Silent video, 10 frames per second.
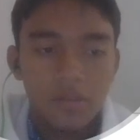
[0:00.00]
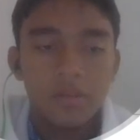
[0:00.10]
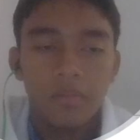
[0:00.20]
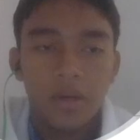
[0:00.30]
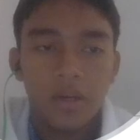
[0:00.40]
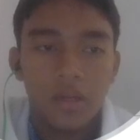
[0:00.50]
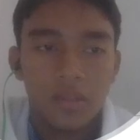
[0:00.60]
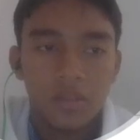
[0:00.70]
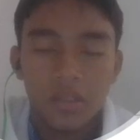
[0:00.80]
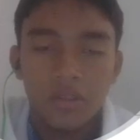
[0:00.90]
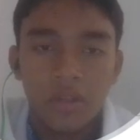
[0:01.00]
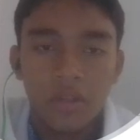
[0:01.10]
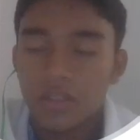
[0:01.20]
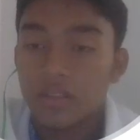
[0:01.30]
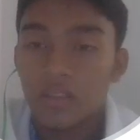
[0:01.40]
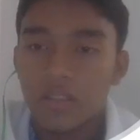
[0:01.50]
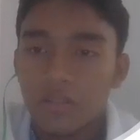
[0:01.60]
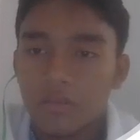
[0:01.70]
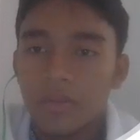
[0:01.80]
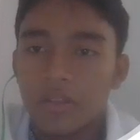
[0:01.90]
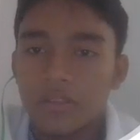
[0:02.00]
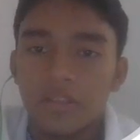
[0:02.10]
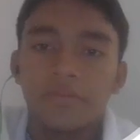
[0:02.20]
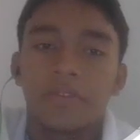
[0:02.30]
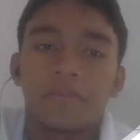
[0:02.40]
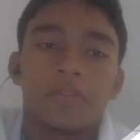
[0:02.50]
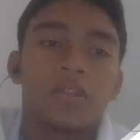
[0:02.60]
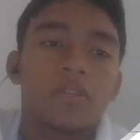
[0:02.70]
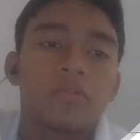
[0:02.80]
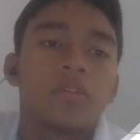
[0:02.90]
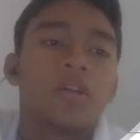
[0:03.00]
but you guys can check it out by yourself if you want to.